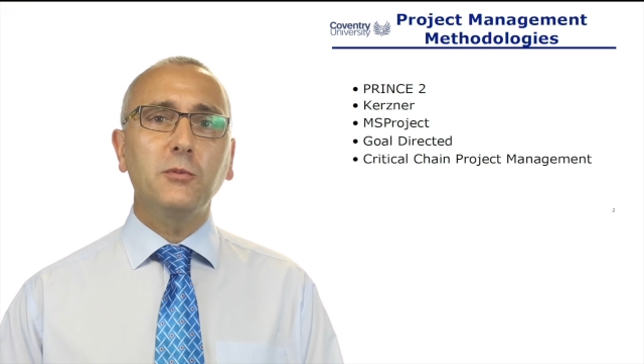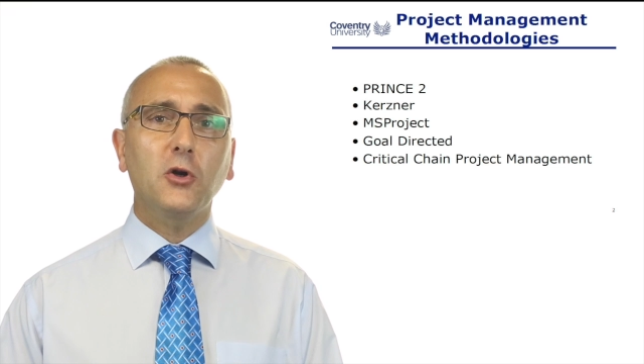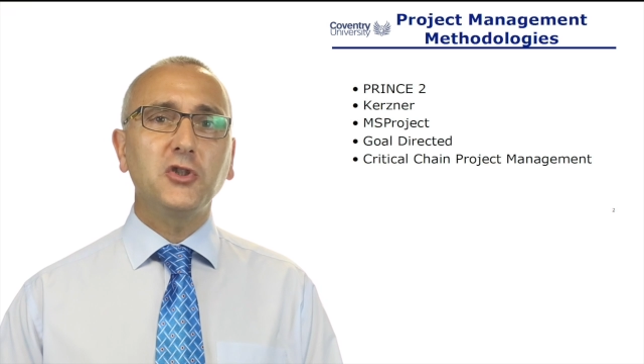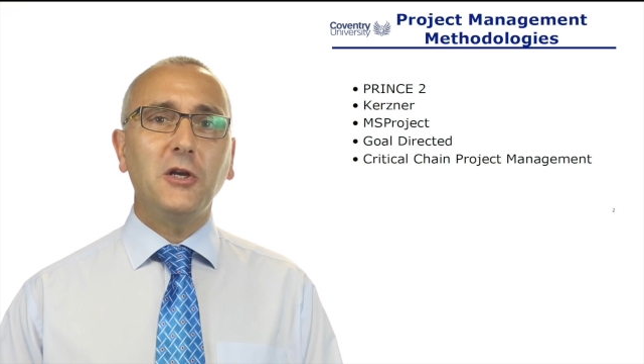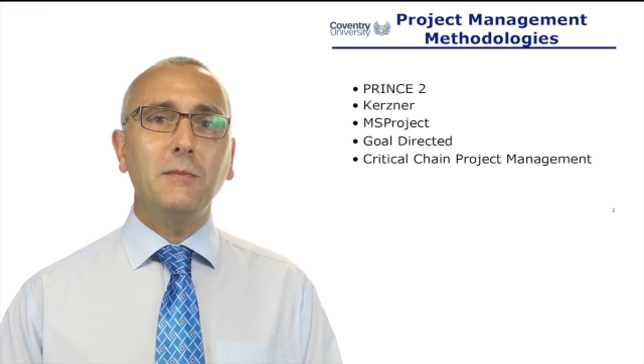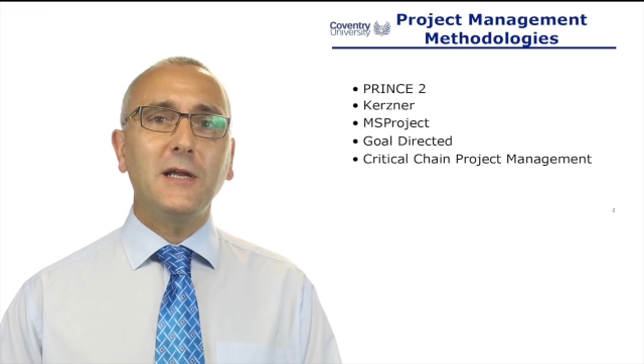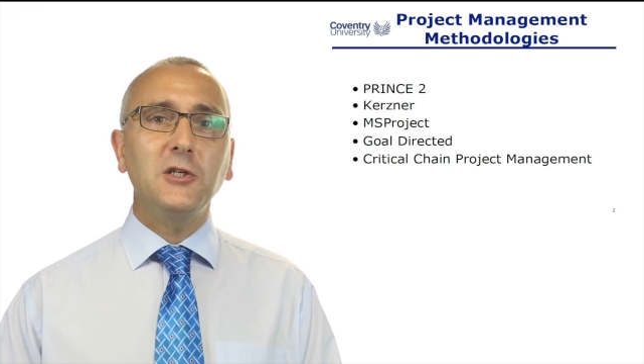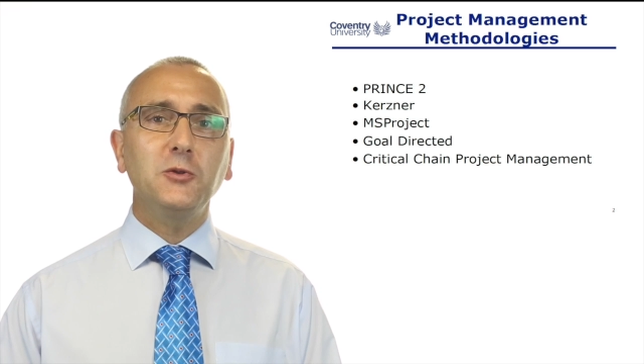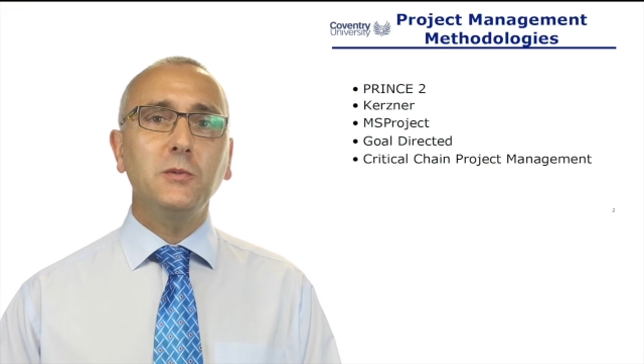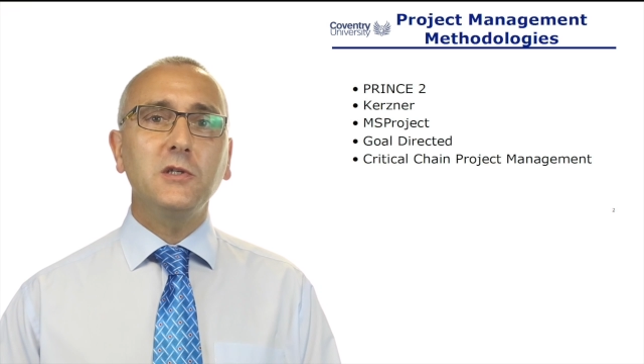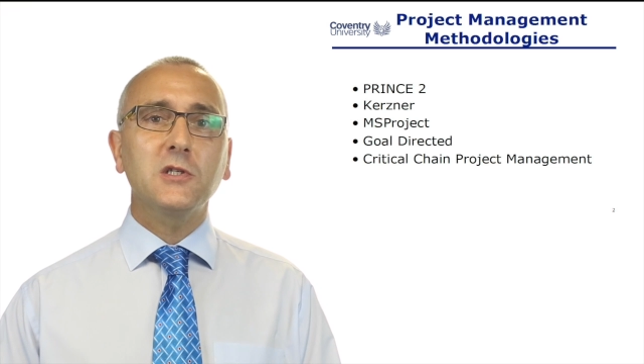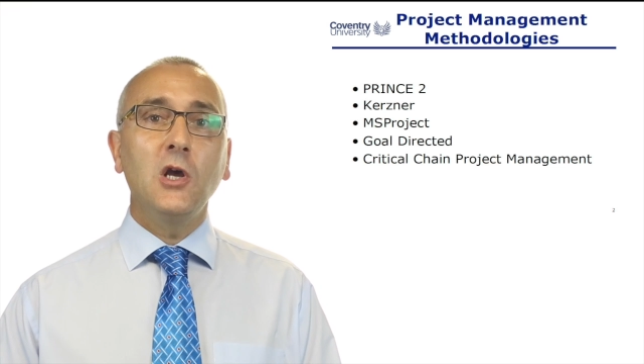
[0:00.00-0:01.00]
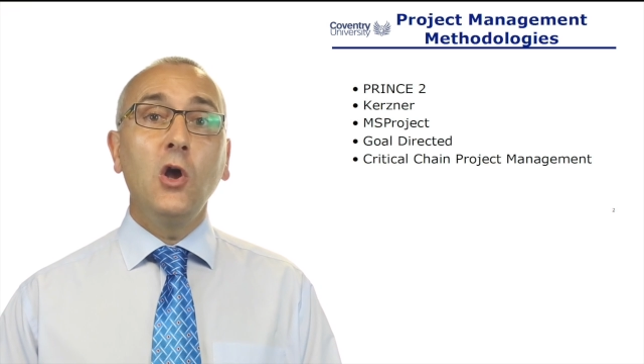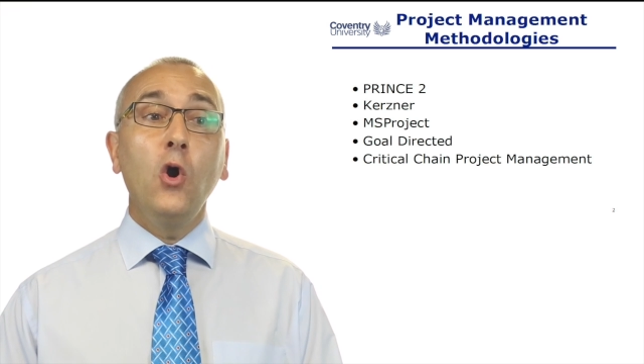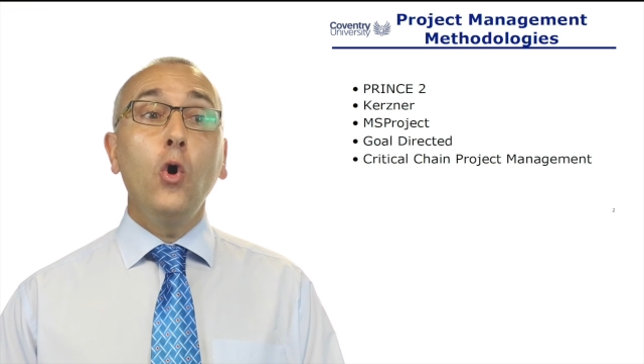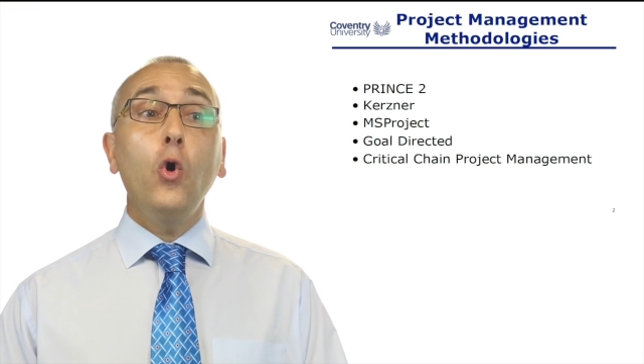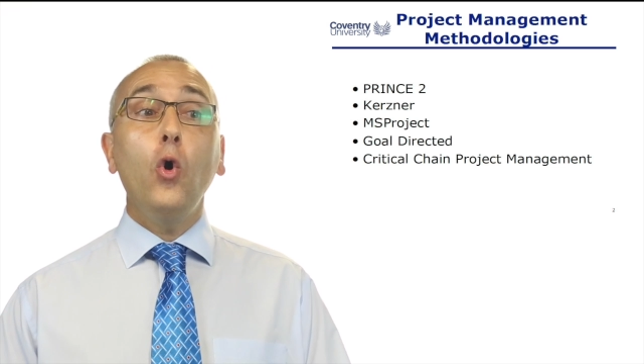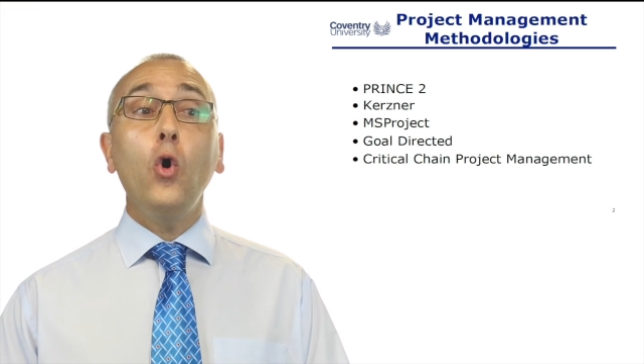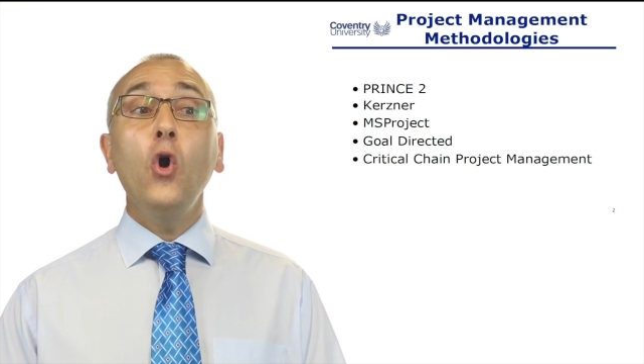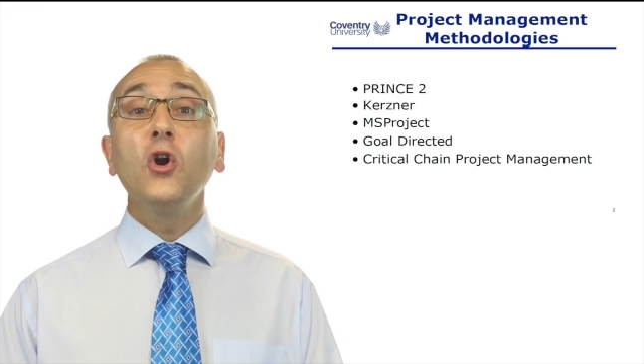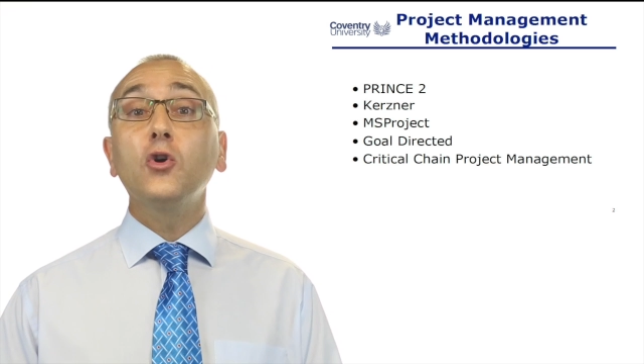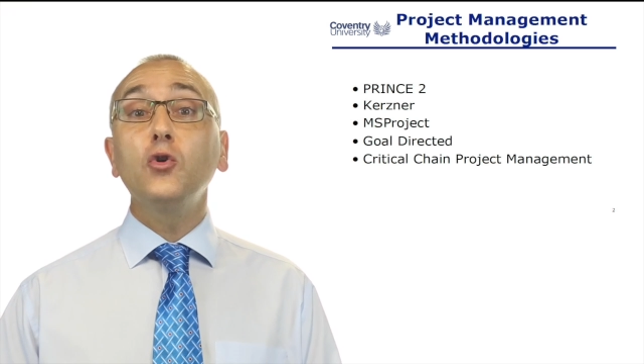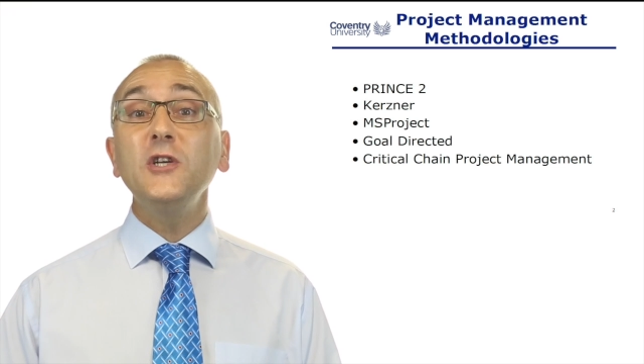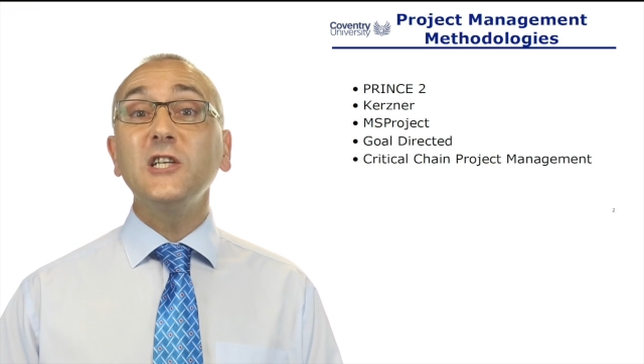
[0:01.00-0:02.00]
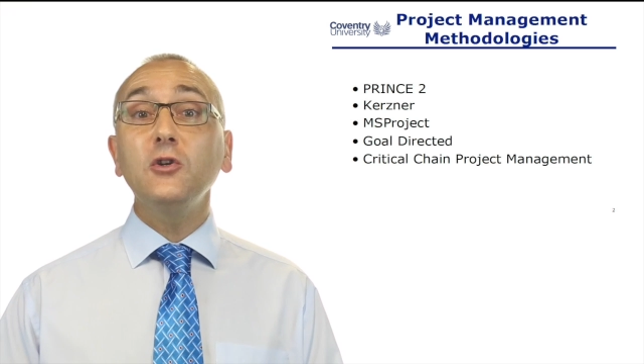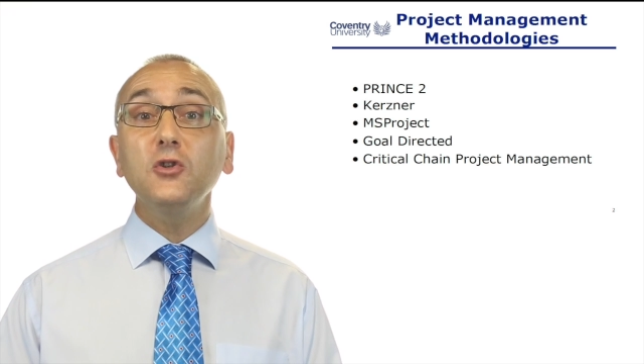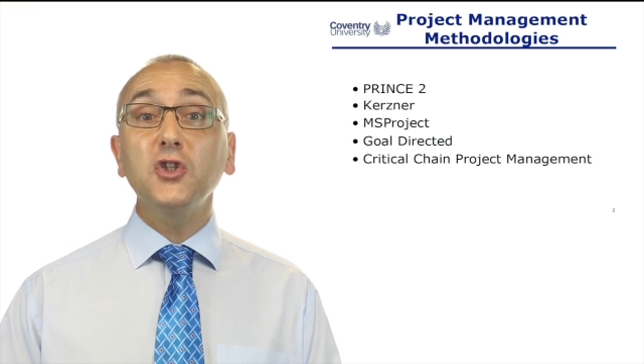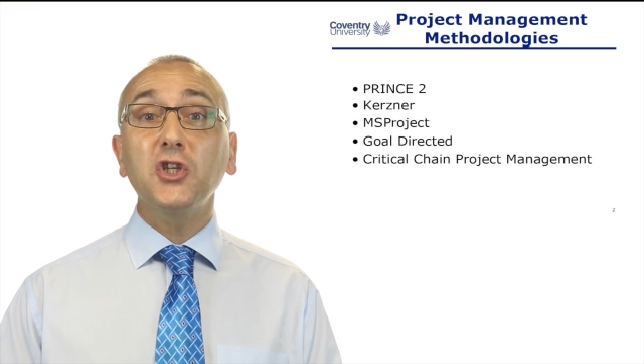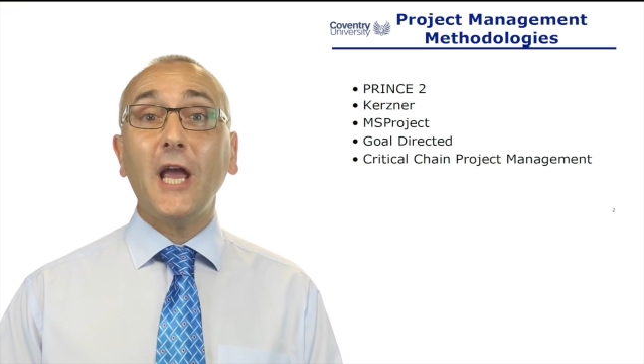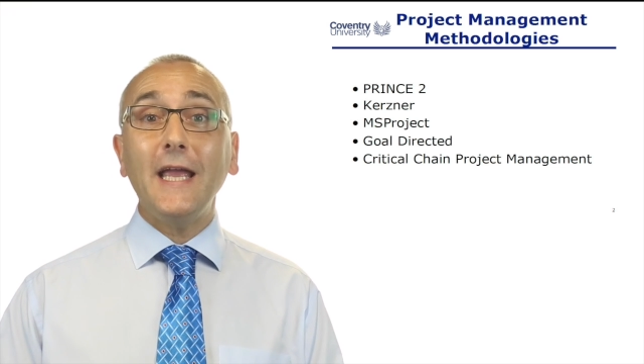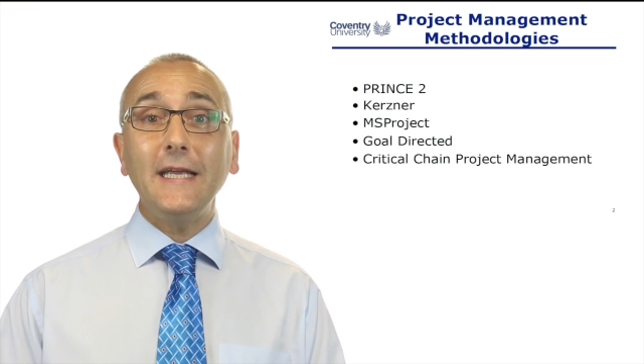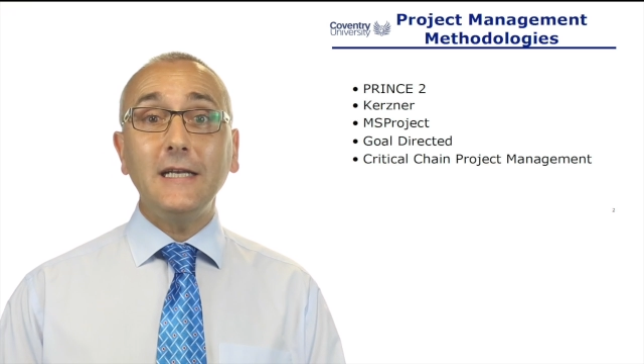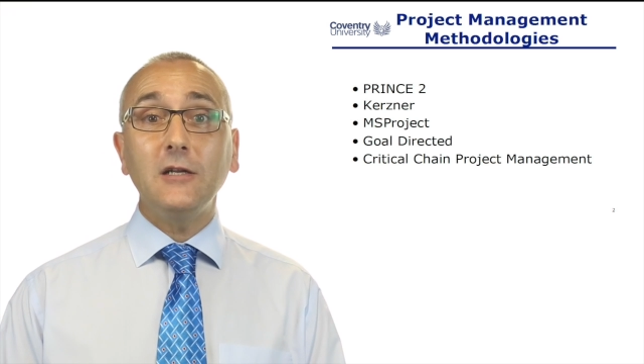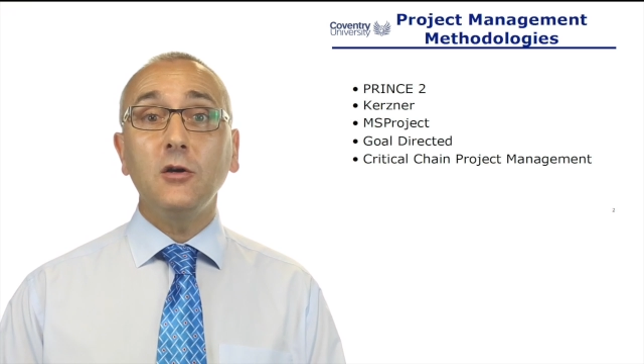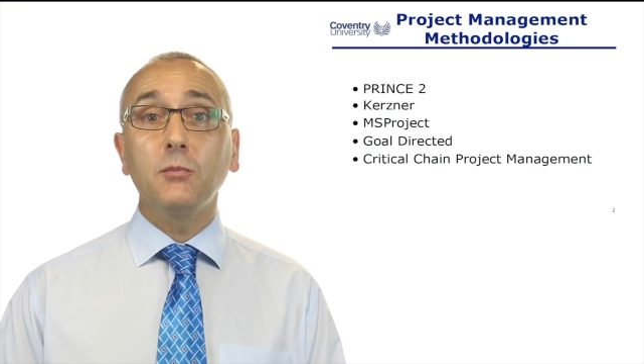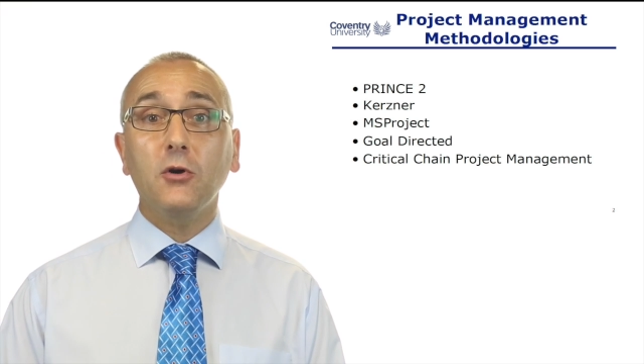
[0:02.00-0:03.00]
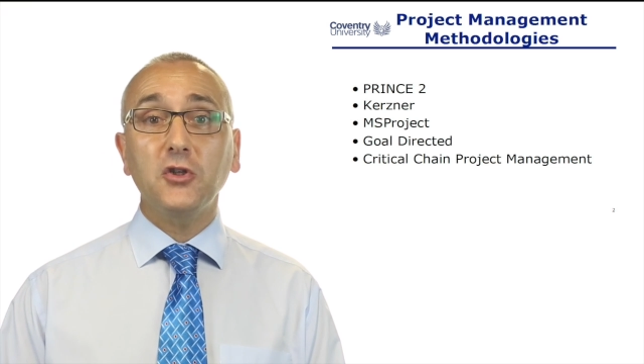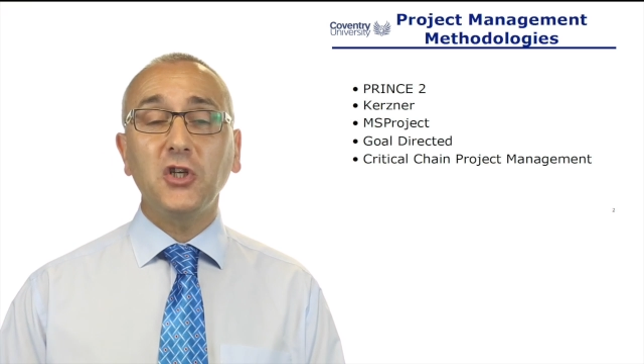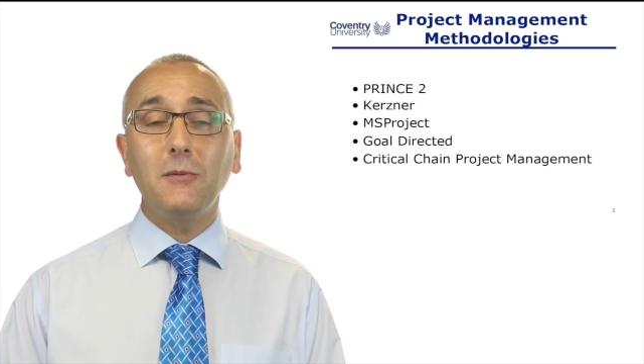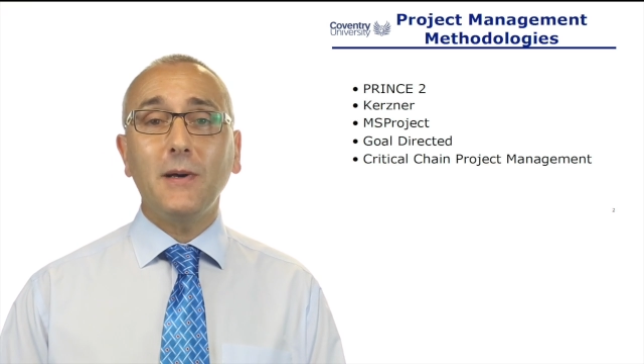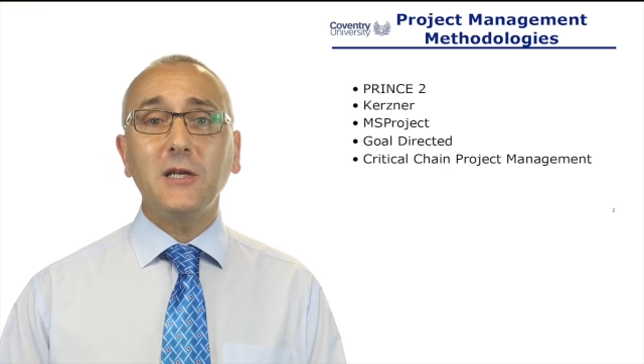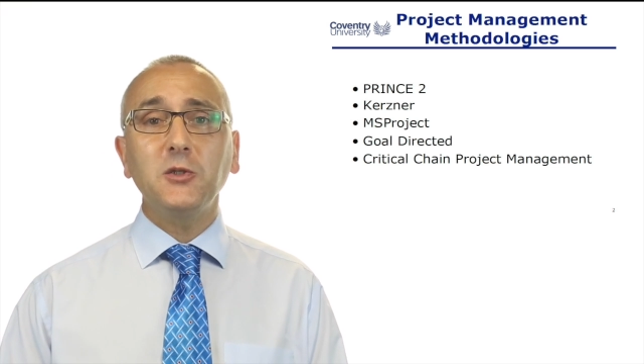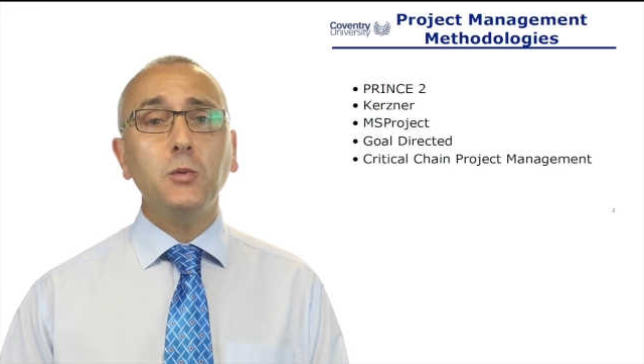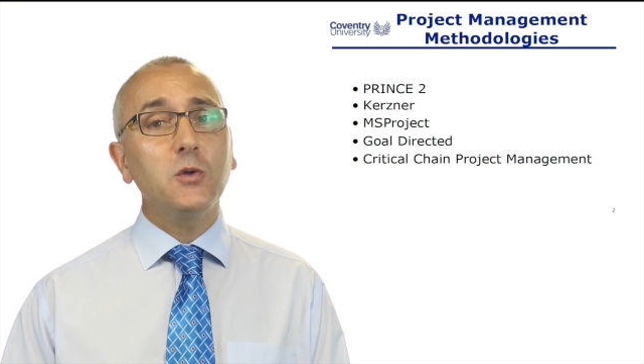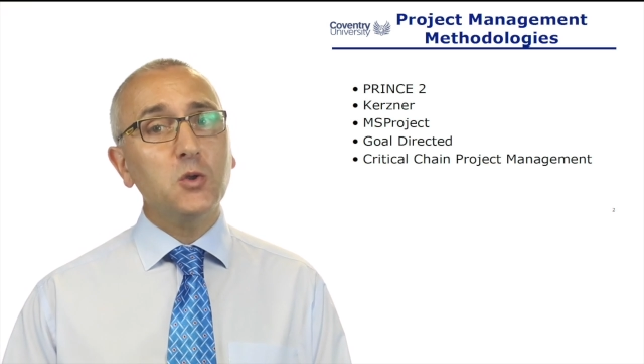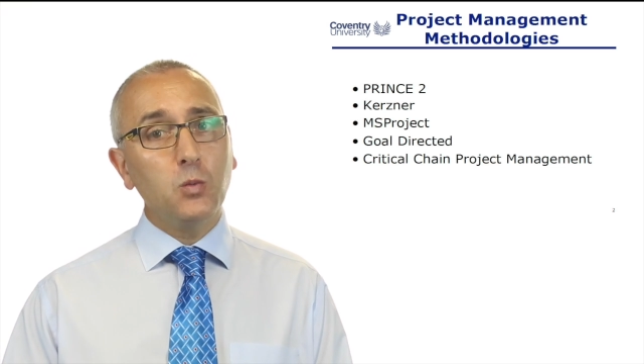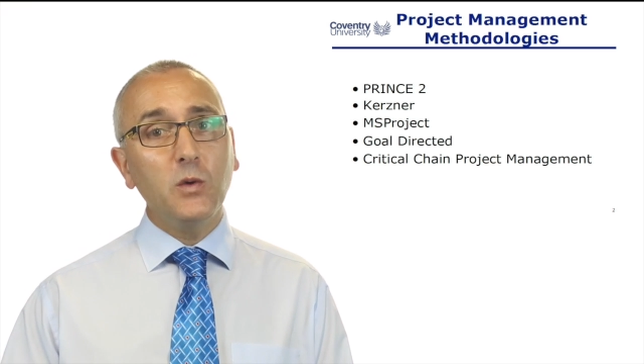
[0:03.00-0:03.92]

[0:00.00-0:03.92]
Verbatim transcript: at project management, or critical chain project management.